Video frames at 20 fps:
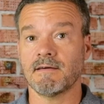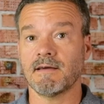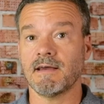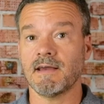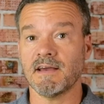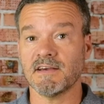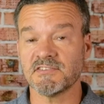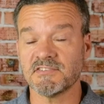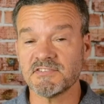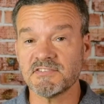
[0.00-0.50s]

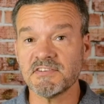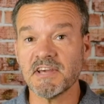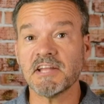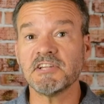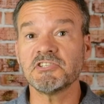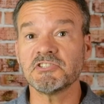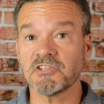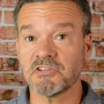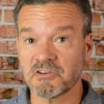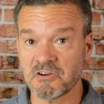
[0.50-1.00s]

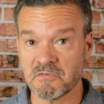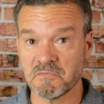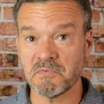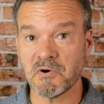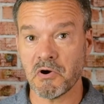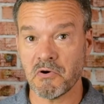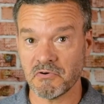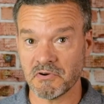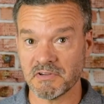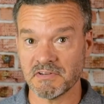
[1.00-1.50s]
essential
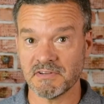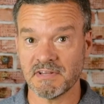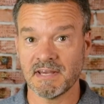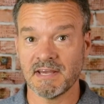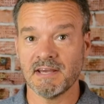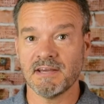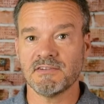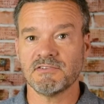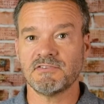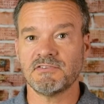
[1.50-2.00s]
component
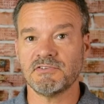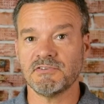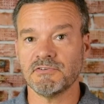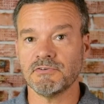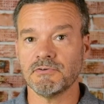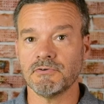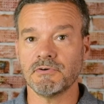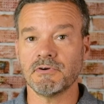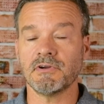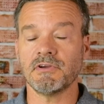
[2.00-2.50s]

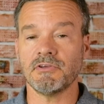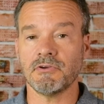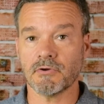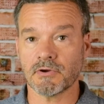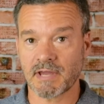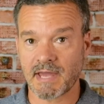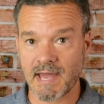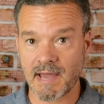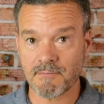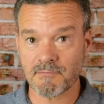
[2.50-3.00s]
to your
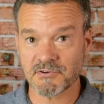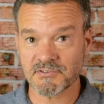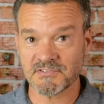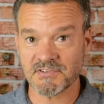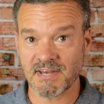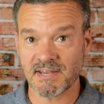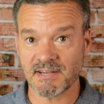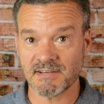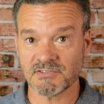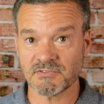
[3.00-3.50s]
camera
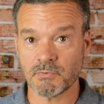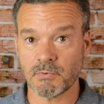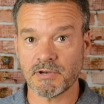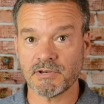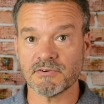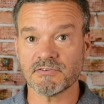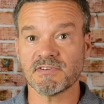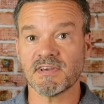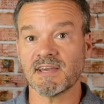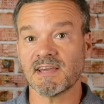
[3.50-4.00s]
settings when
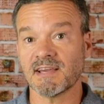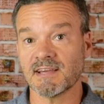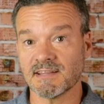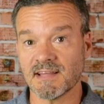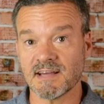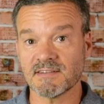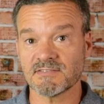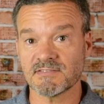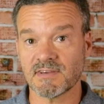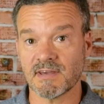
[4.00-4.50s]
you're taking
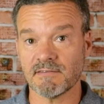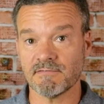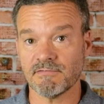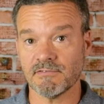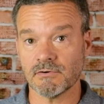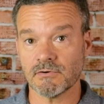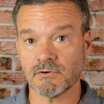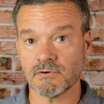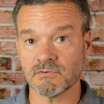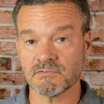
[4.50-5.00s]
landscape
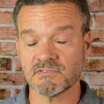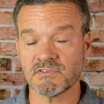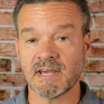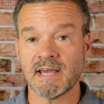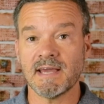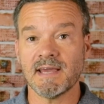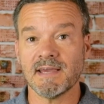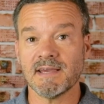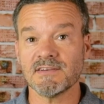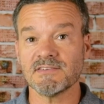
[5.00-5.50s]
photos
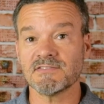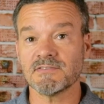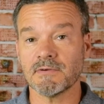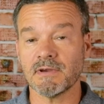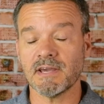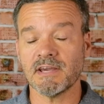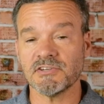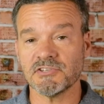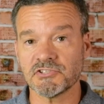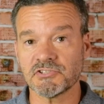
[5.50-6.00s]
is
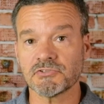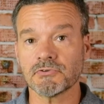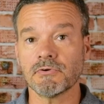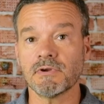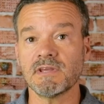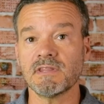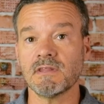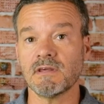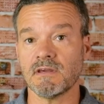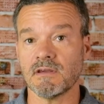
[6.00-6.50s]

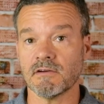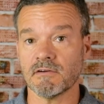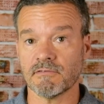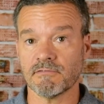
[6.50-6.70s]
ensuring that your